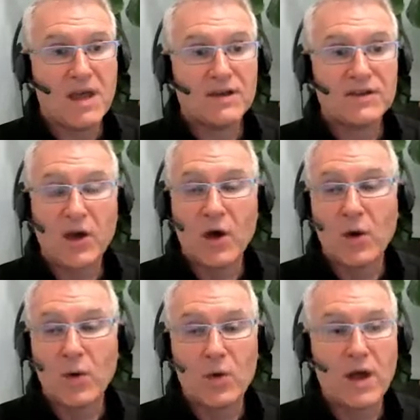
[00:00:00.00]

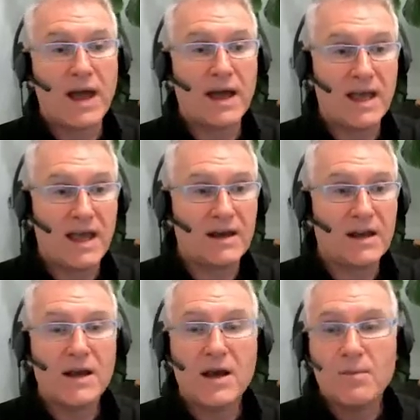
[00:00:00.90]
So again,
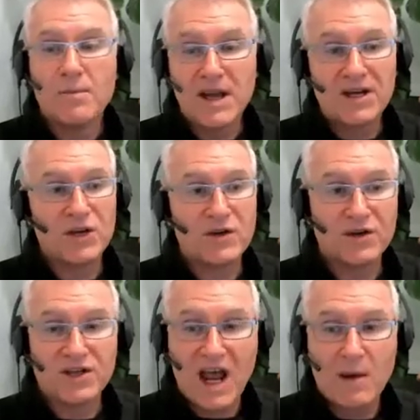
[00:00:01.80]
make sure you've
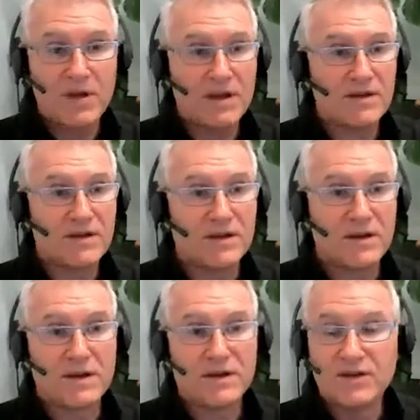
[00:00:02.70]
got champions
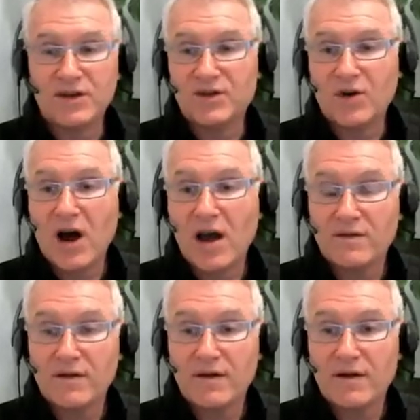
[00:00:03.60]
to
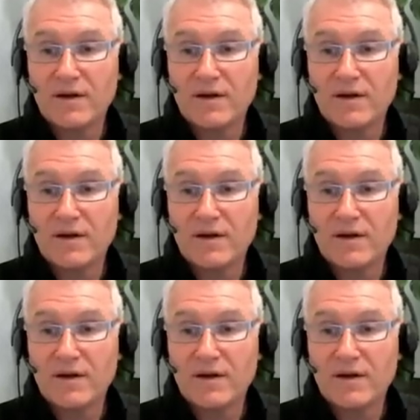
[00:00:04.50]
drive